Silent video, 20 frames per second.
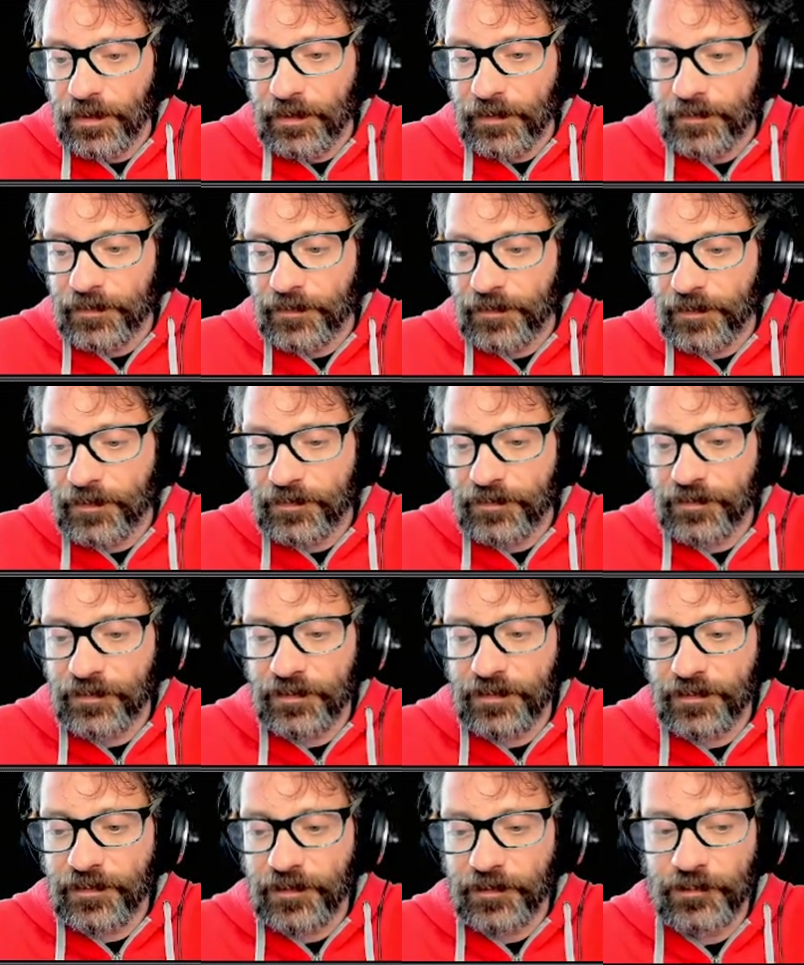So that's
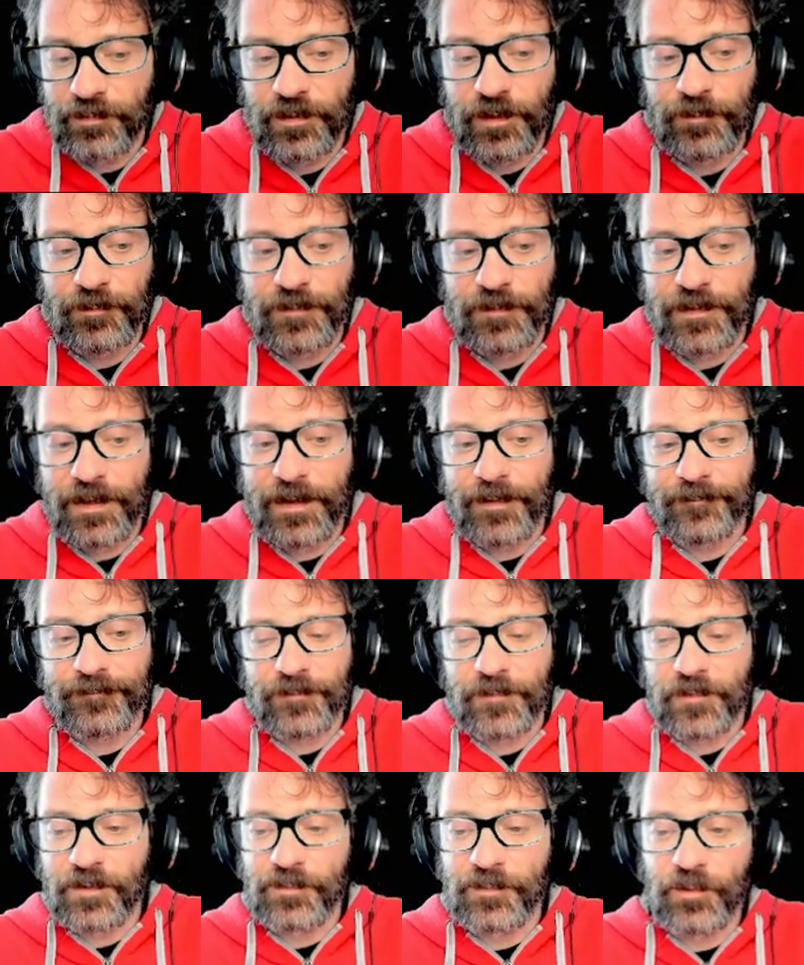good. So we'll go with that.
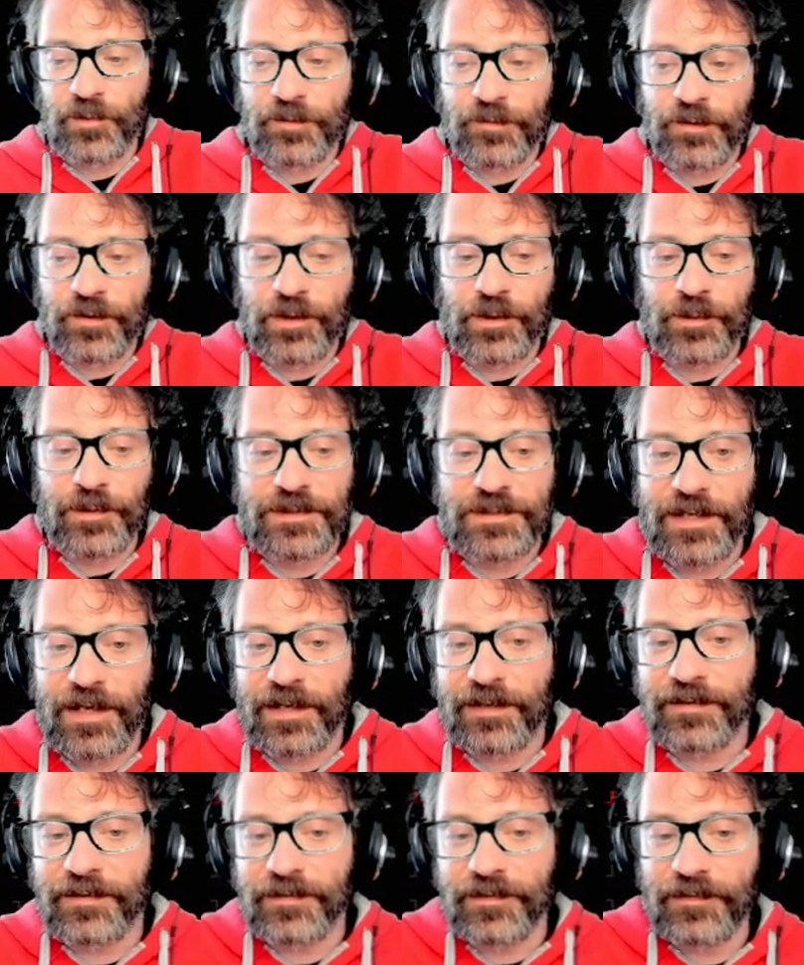Some more auto
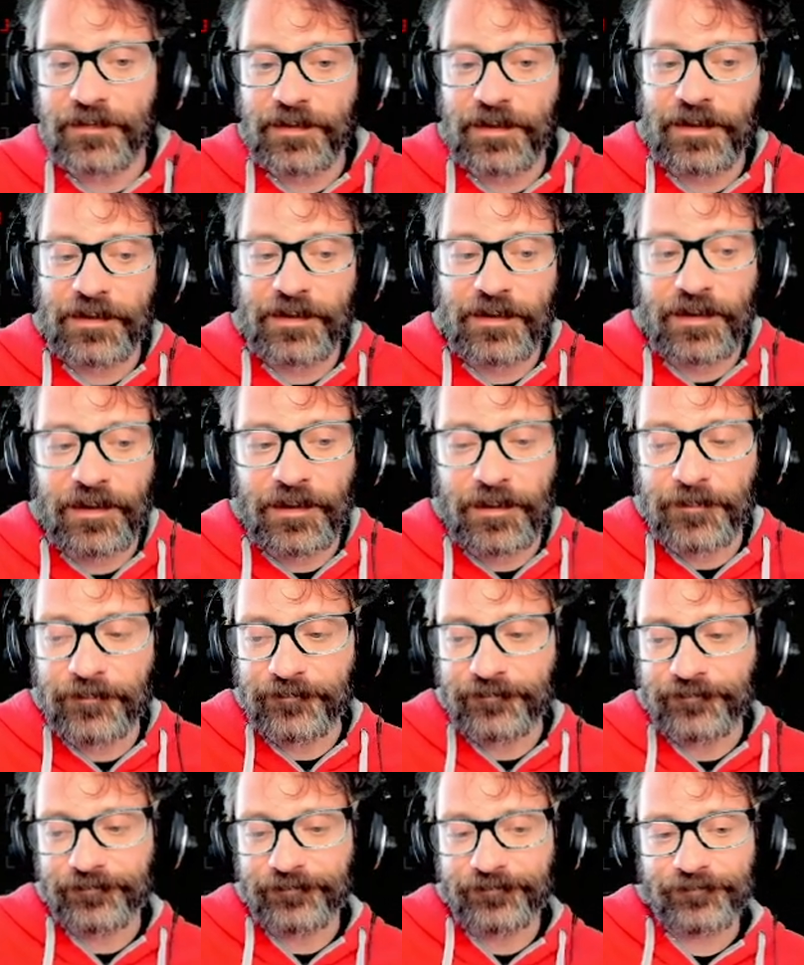attacks, and then
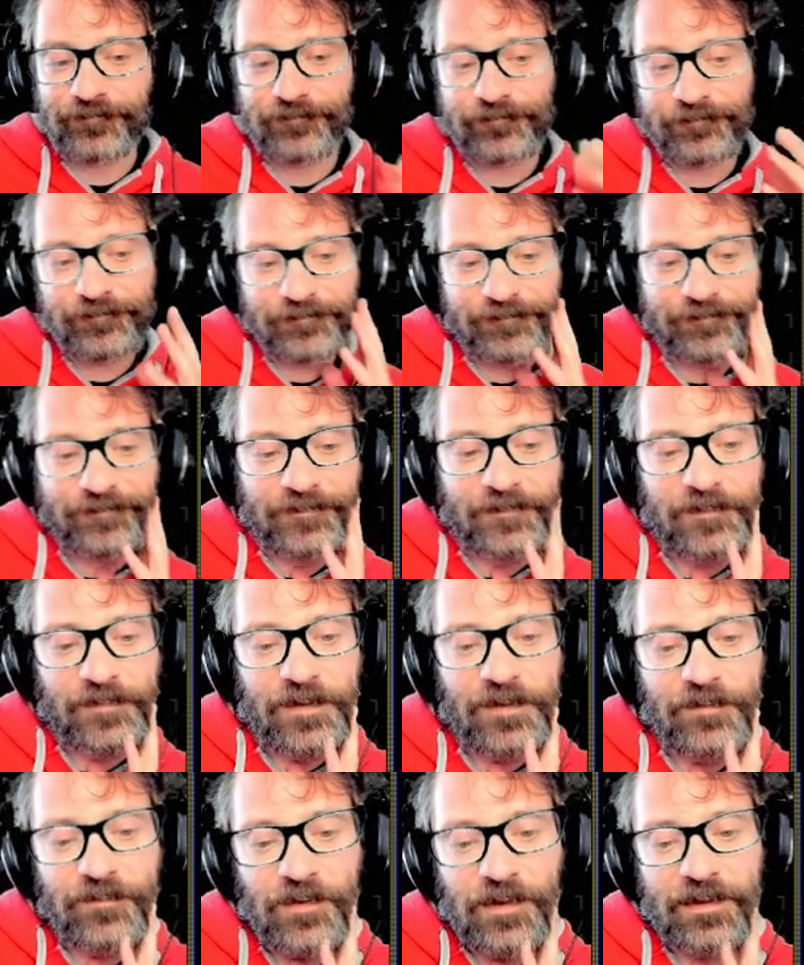
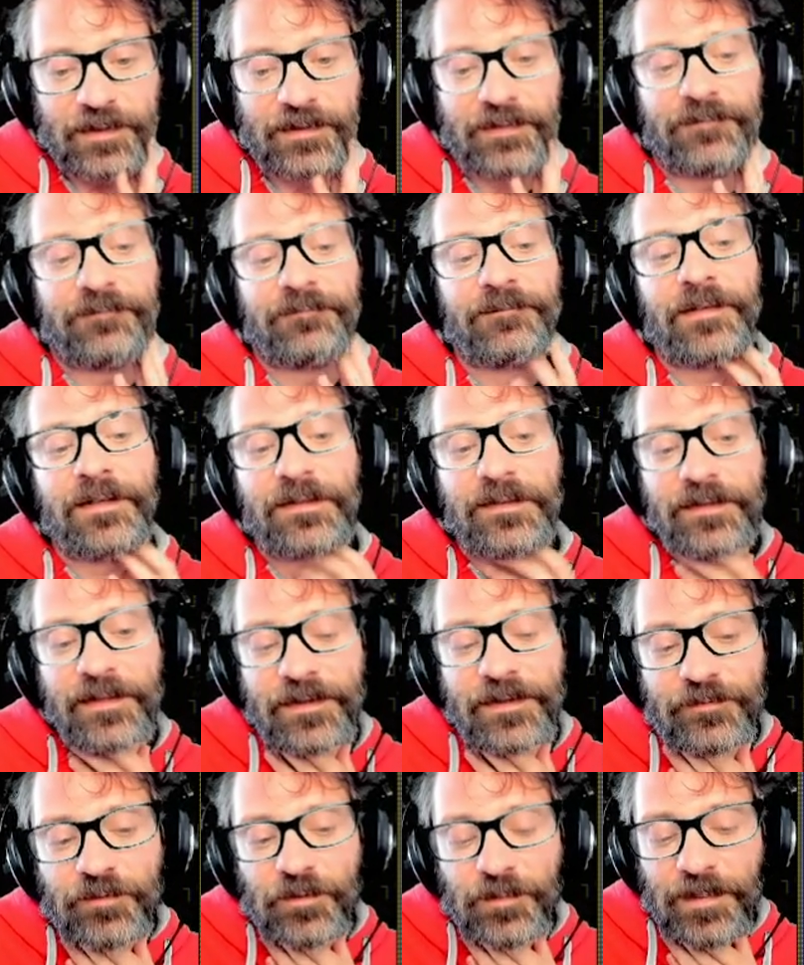if I can at
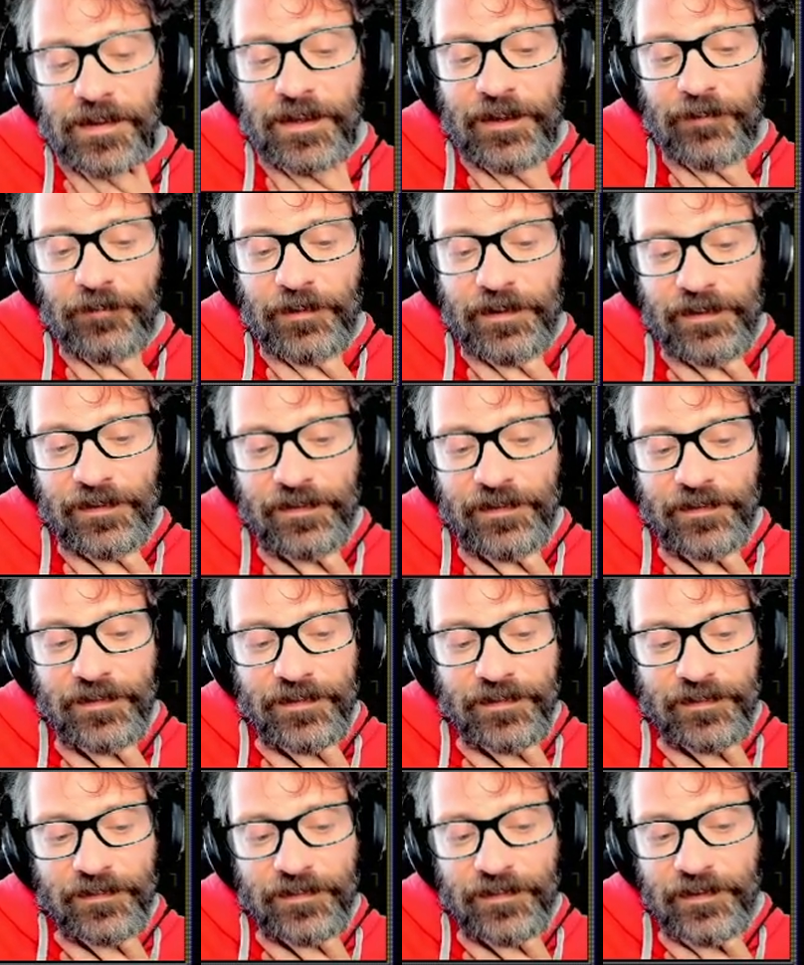least repair one of these
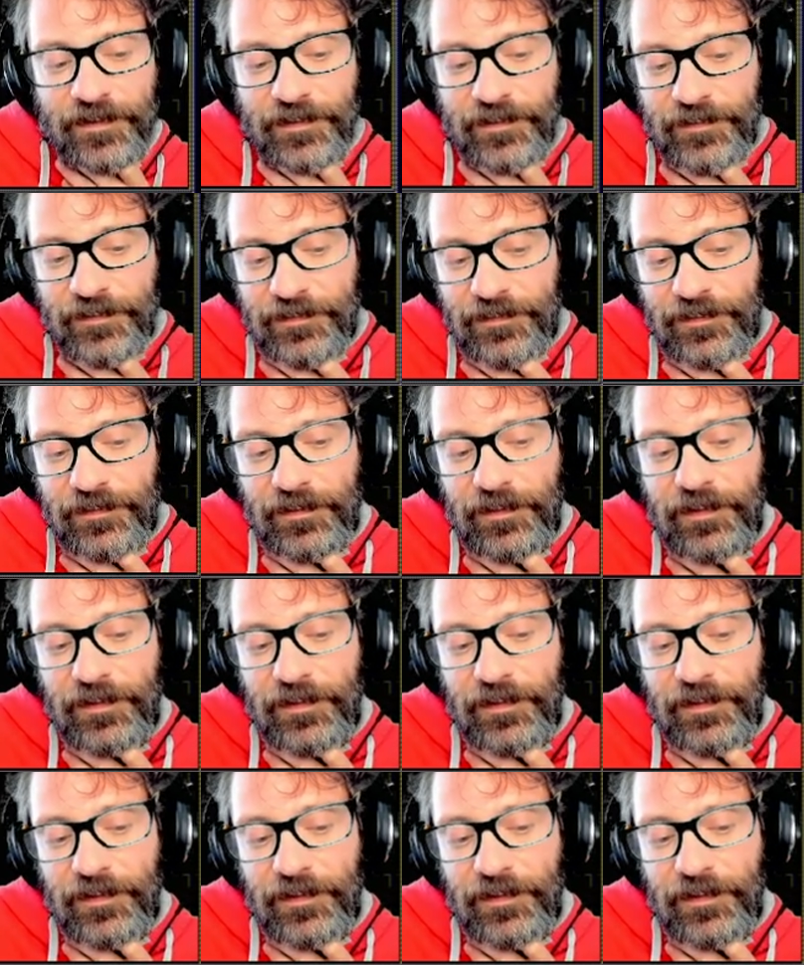things.